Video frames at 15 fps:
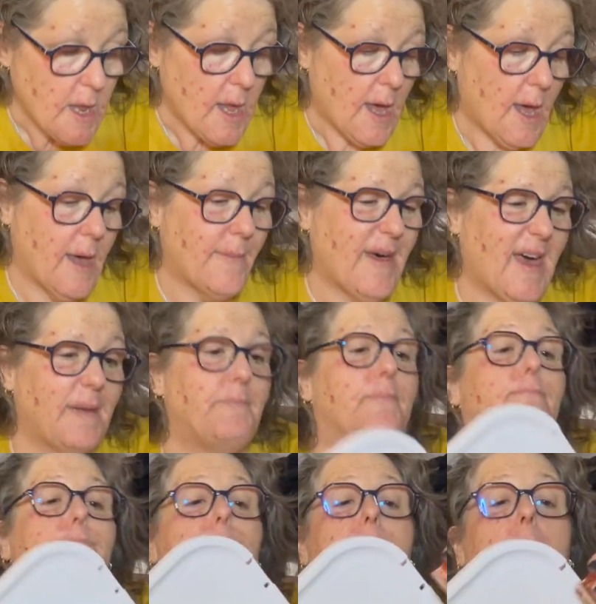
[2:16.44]
Um, I
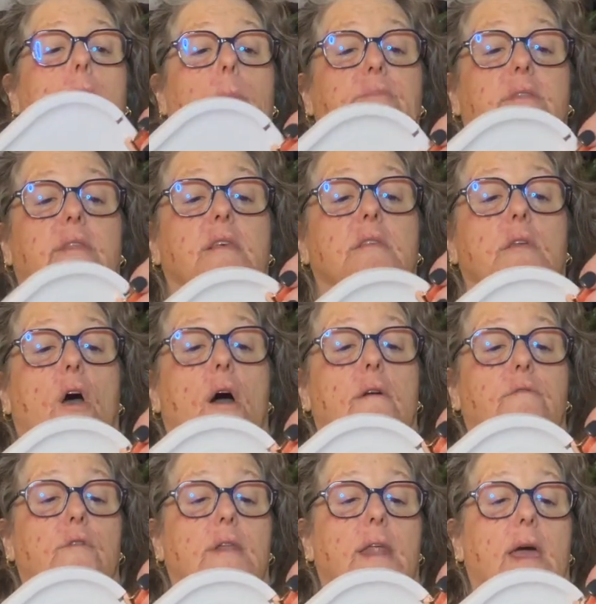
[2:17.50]
popped this
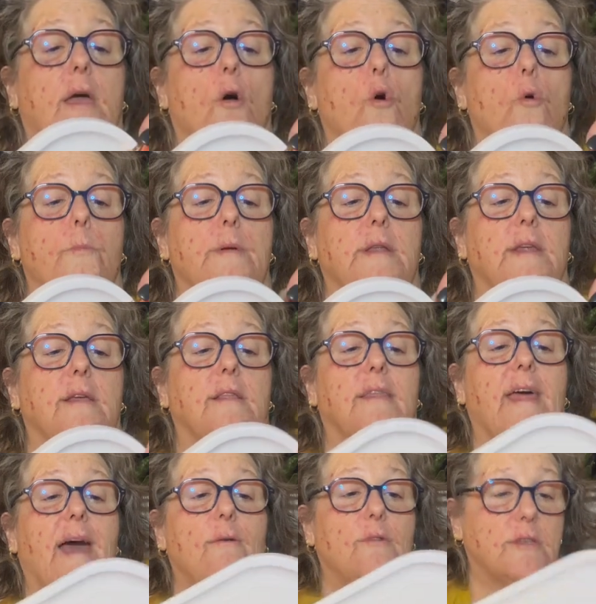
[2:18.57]
off when I opened it.
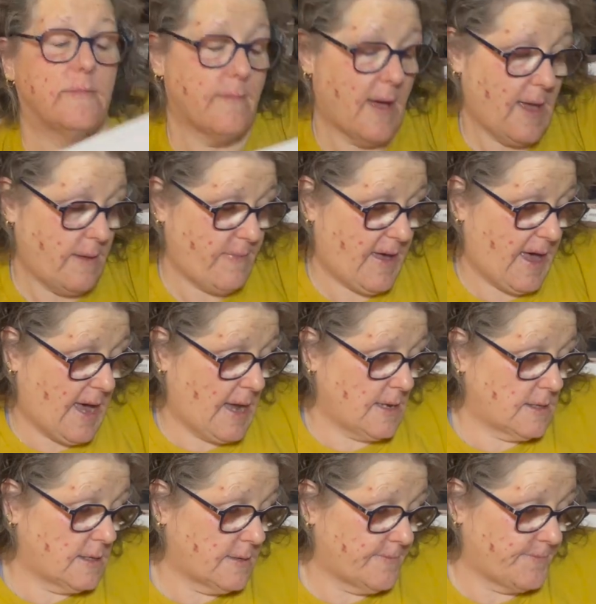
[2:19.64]
That was my bad.
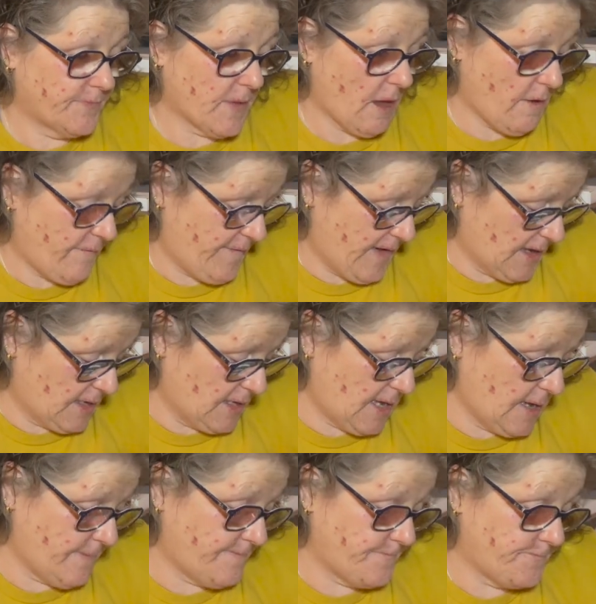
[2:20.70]
I'll fix
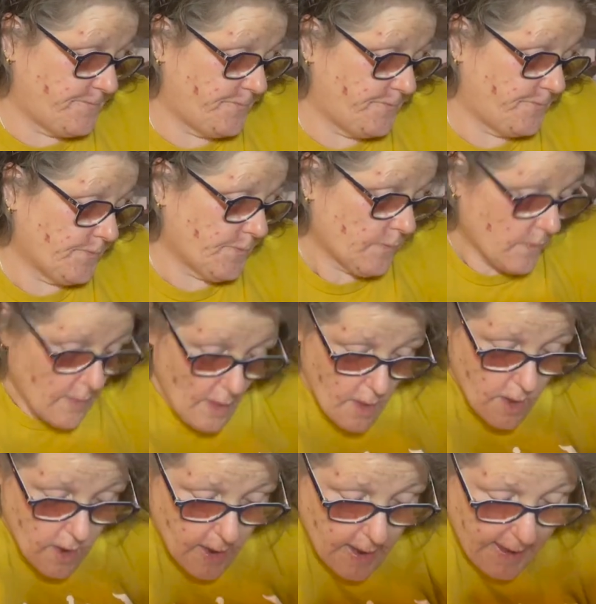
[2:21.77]
it.
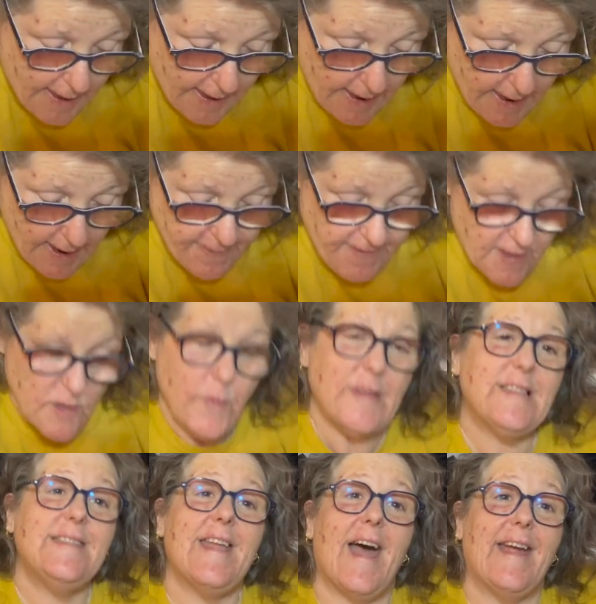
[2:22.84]
And this
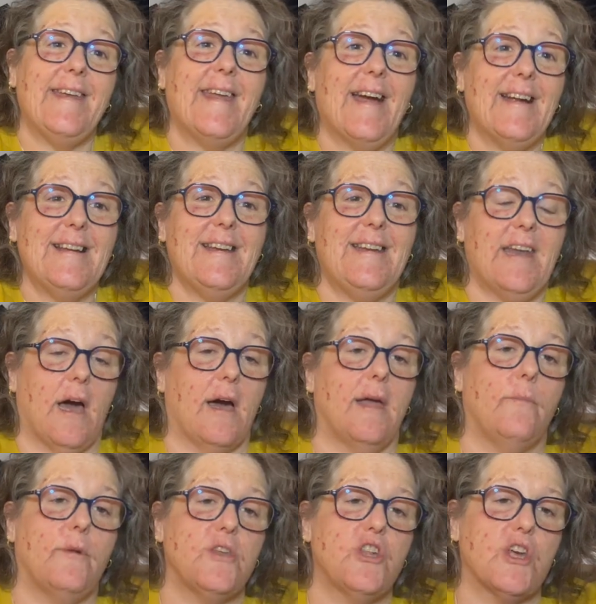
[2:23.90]
was
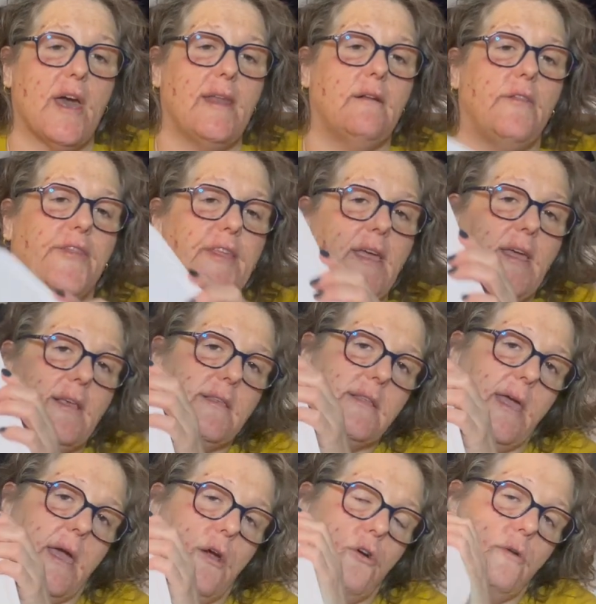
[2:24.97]
$9.99, which I don't think is
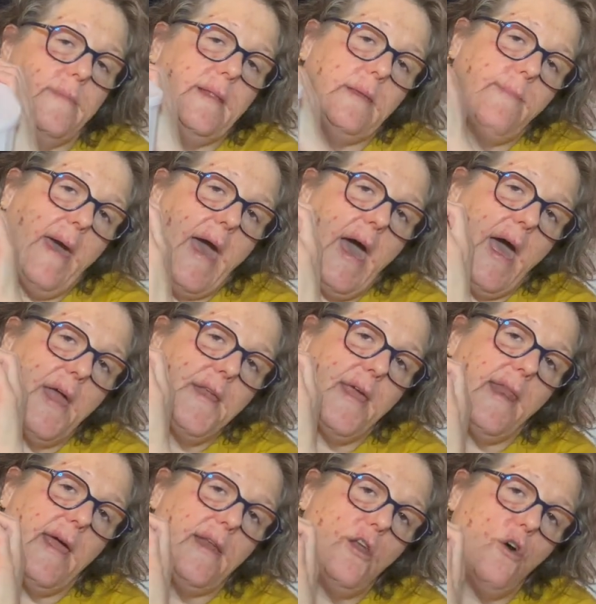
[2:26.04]
terribly bad.
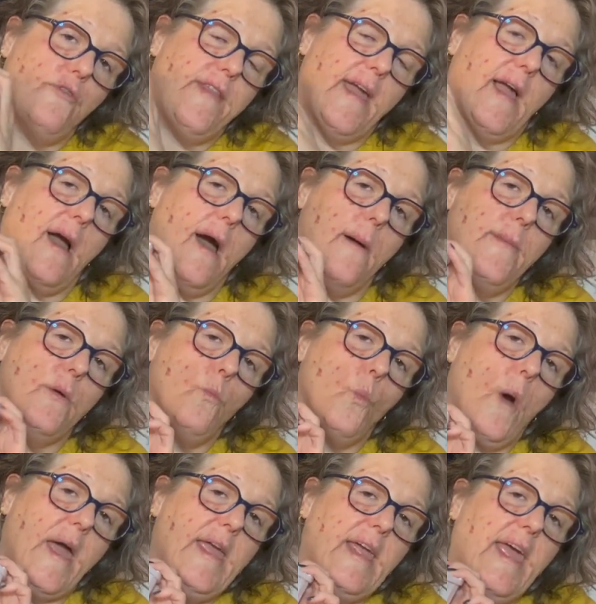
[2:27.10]
And I know they come in
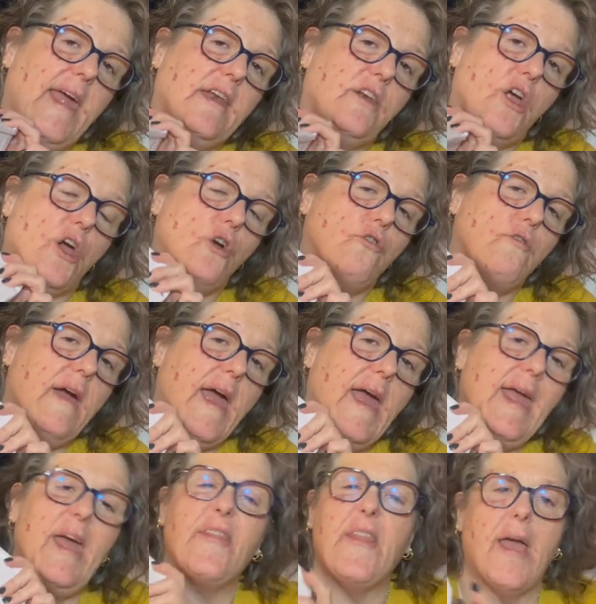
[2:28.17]
white and
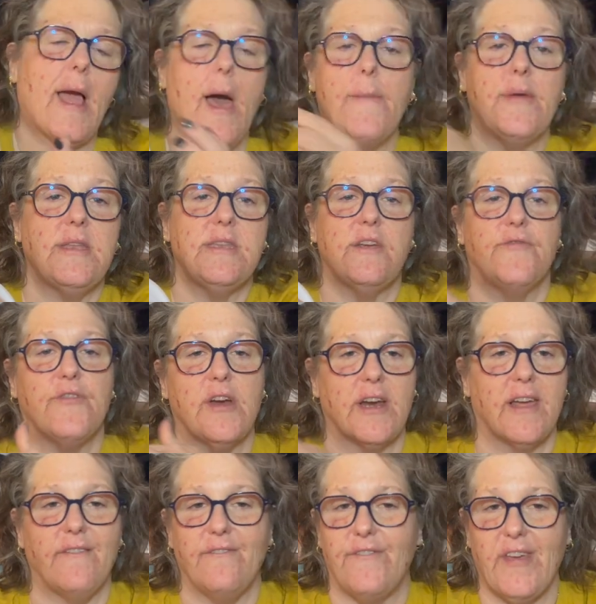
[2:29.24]
gray, and they come in different
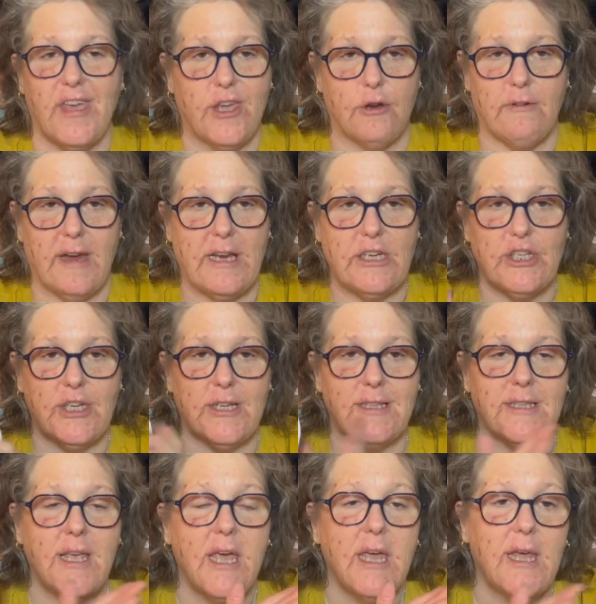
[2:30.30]

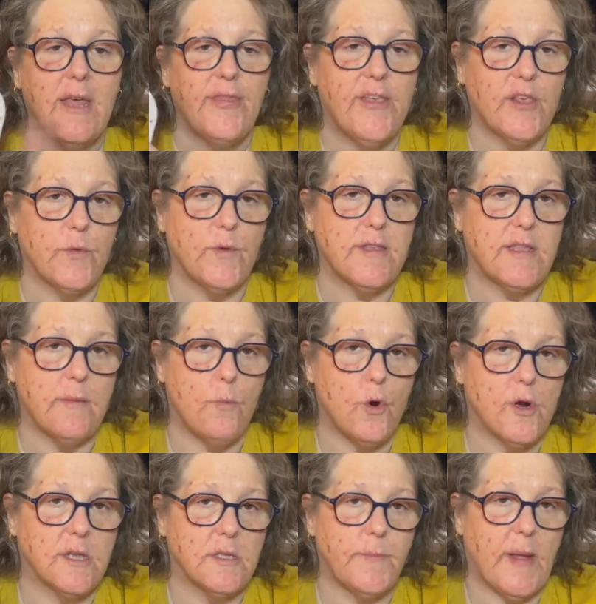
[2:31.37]
configurations. This was the more
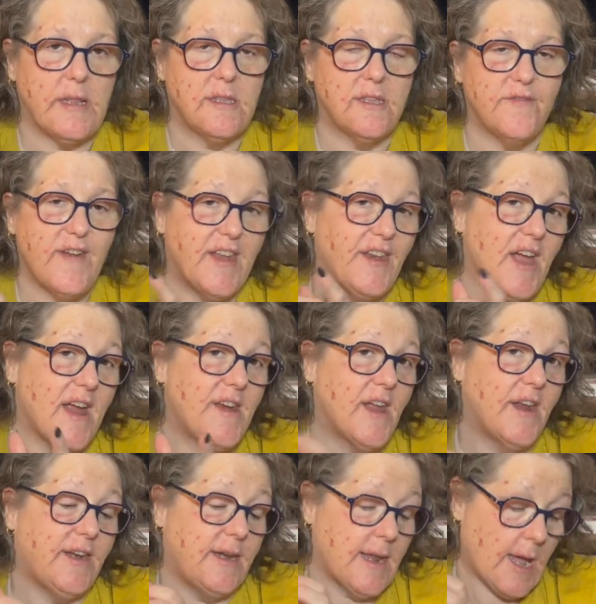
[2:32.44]
expensive at
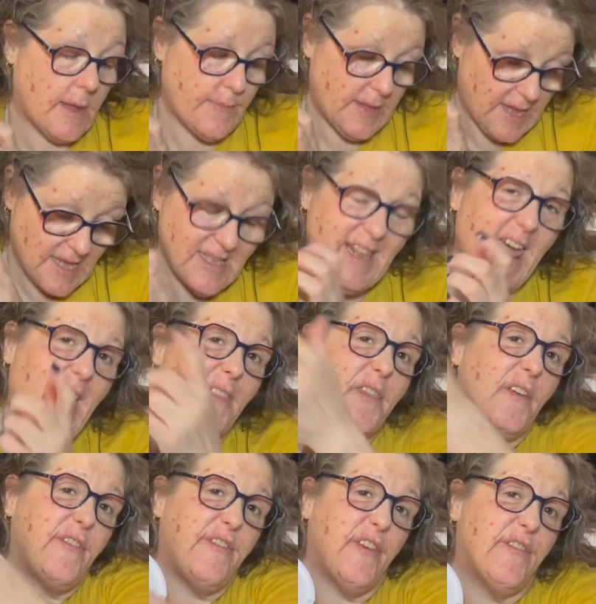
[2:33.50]
$9.99 because it had
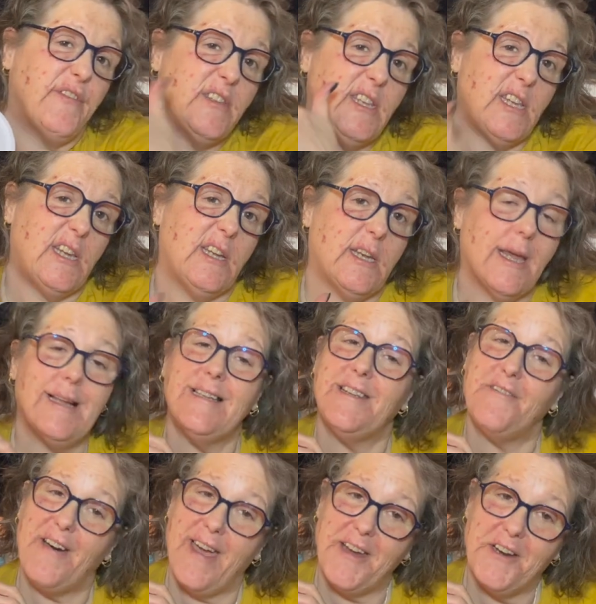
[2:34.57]
the 15
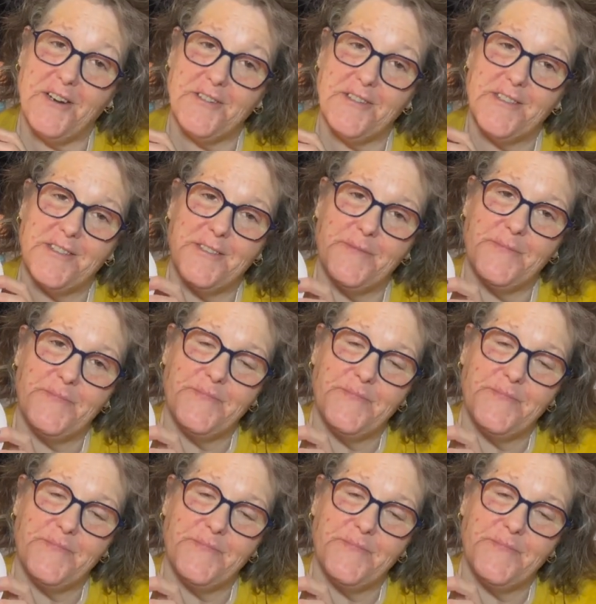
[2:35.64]
dividers.